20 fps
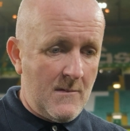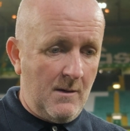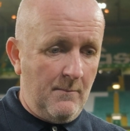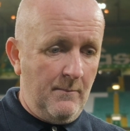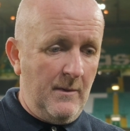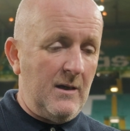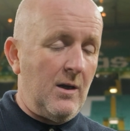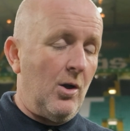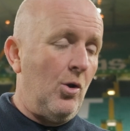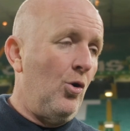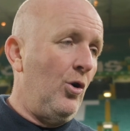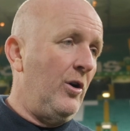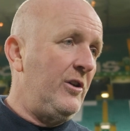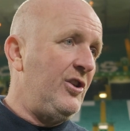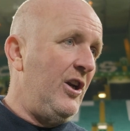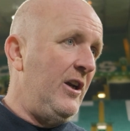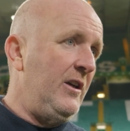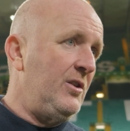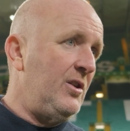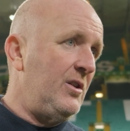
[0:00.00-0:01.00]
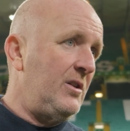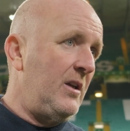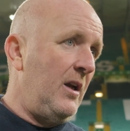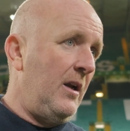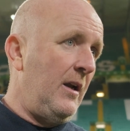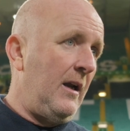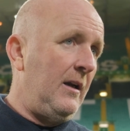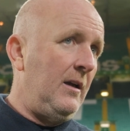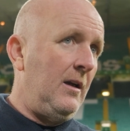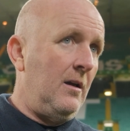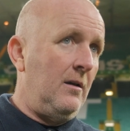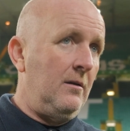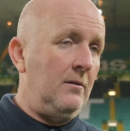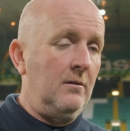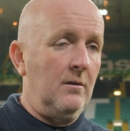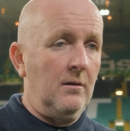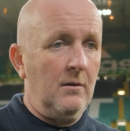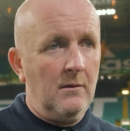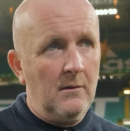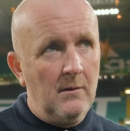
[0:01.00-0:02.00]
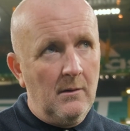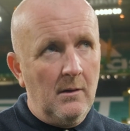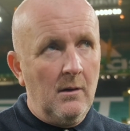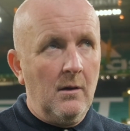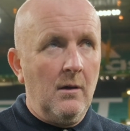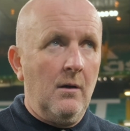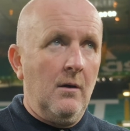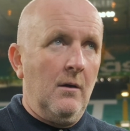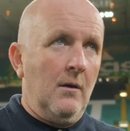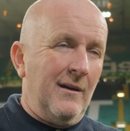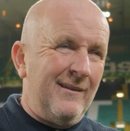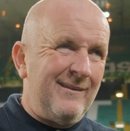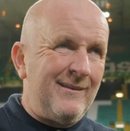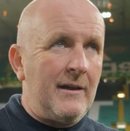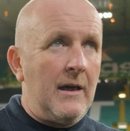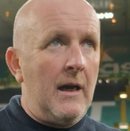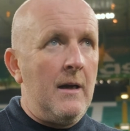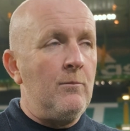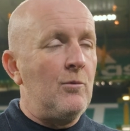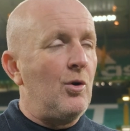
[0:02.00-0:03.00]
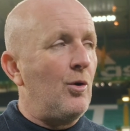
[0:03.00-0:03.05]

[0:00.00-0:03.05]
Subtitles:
made a lot of changes tonight, and game